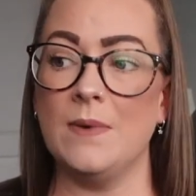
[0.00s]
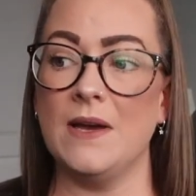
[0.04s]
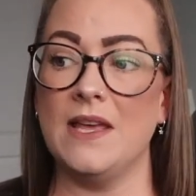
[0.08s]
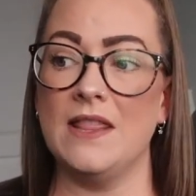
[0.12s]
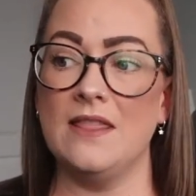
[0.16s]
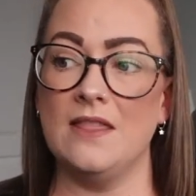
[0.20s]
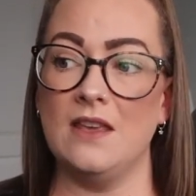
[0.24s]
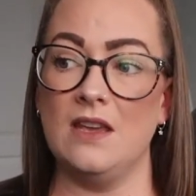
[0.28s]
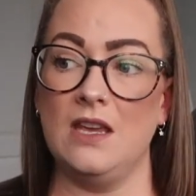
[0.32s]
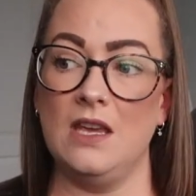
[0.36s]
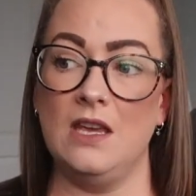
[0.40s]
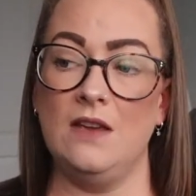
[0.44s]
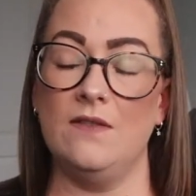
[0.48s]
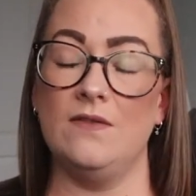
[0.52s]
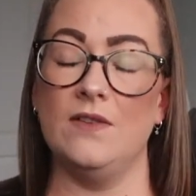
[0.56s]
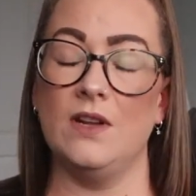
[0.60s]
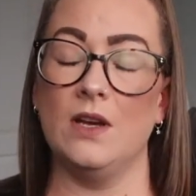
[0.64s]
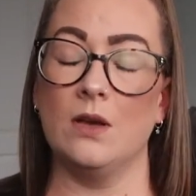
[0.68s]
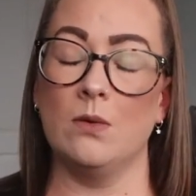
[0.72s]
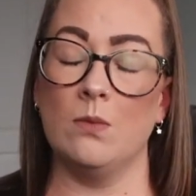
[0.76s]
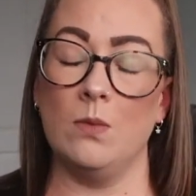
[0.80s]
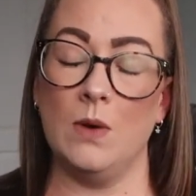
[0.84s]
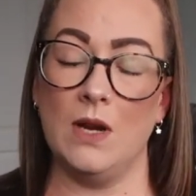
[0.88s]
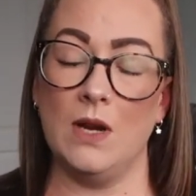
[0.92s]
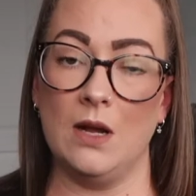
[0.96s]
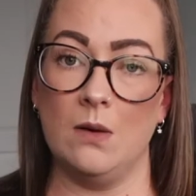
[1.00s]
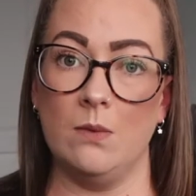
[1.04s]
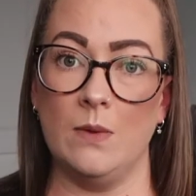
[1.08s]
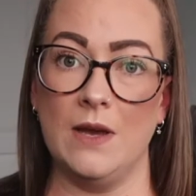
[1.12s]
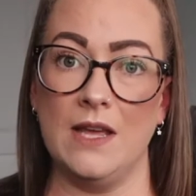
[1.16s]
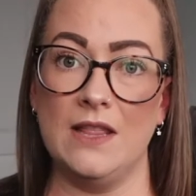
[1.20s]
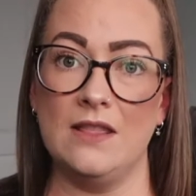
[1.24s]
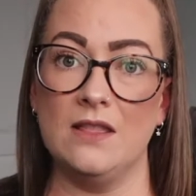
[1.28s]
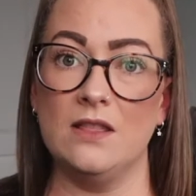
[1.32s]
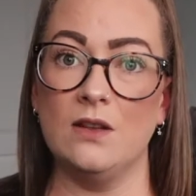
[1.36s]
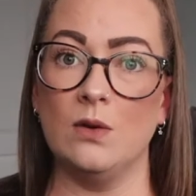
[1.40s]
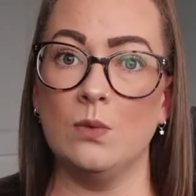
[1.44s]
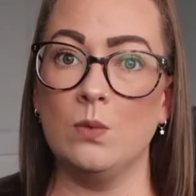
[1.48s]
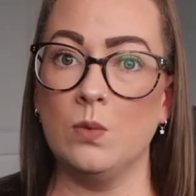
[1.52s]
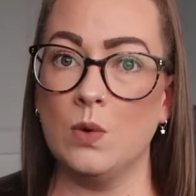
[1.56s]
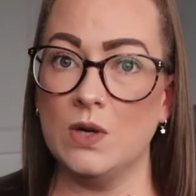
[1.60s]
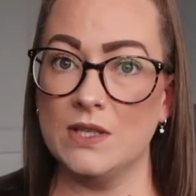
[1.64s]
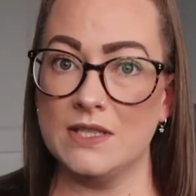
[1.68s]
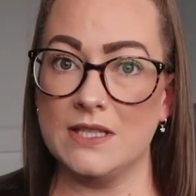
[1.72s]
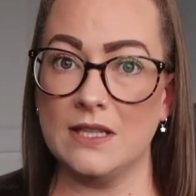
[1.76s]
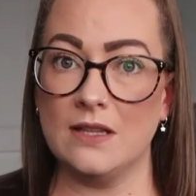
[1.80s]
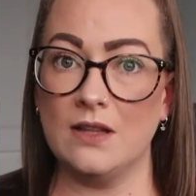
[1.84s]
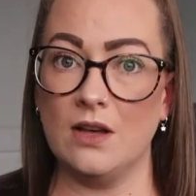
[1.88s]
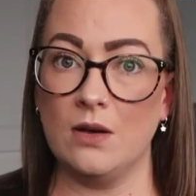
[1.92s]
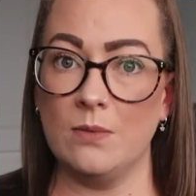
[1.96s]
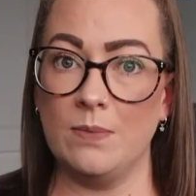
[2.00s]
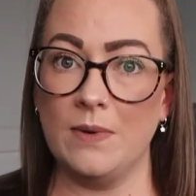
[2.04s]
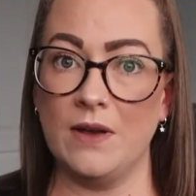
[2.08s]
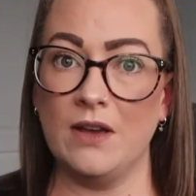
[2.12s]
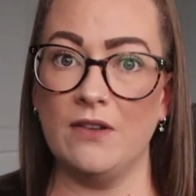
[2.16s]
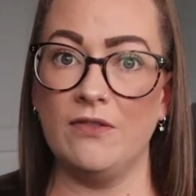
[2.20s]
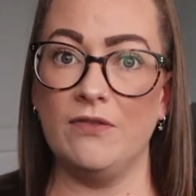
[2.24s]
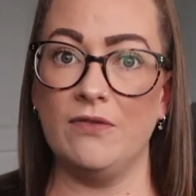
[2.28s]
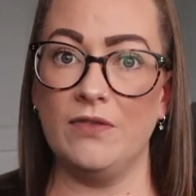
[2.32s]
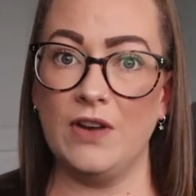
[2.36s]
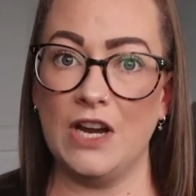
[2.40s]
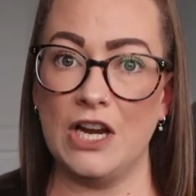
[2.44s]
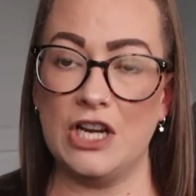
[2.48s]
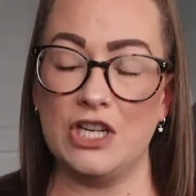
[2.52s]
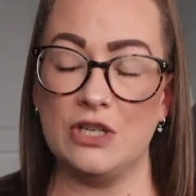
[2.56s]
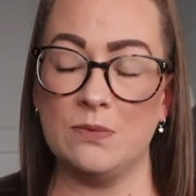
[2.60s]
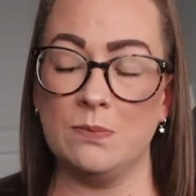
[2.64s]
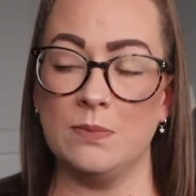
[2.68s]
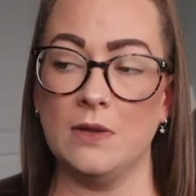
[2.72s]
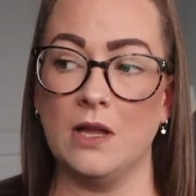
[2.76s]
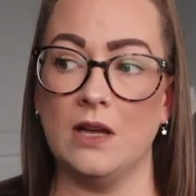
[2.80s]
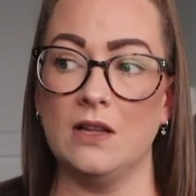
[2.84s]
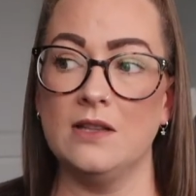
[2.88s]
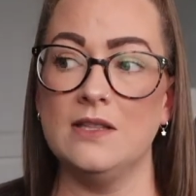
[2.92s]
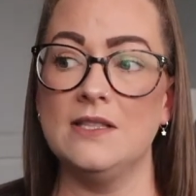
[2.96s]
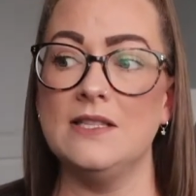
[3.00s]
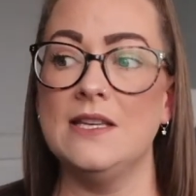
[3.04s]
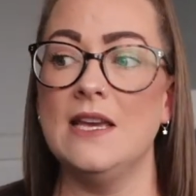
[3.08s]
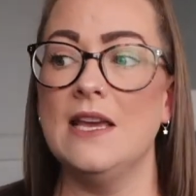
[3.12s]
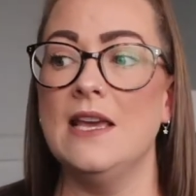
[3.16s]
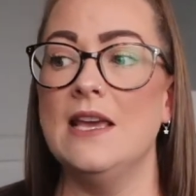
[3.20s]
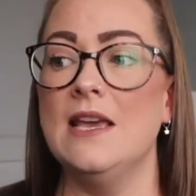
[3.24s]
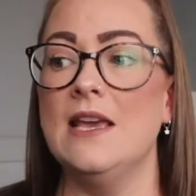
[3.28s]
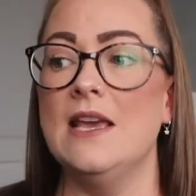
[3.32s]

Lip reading: but in the evening I went, there was a little bit of fresh blood.